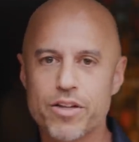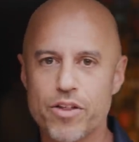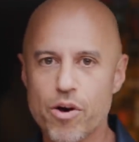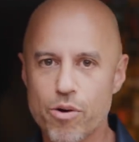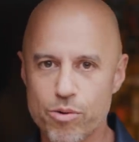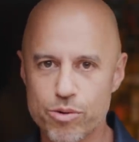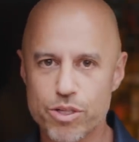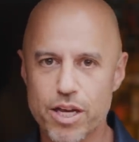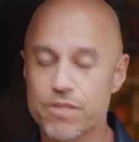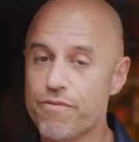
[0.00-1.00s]
those,
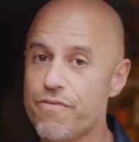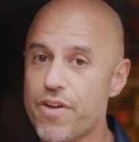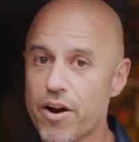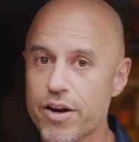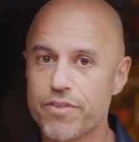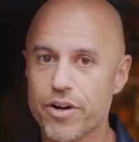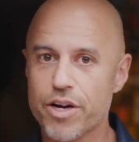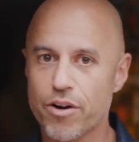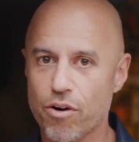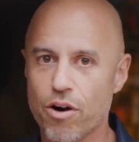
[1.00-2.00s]
it's very, very
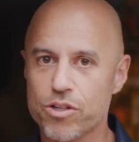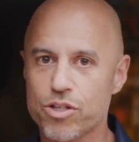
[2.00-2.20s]
hard.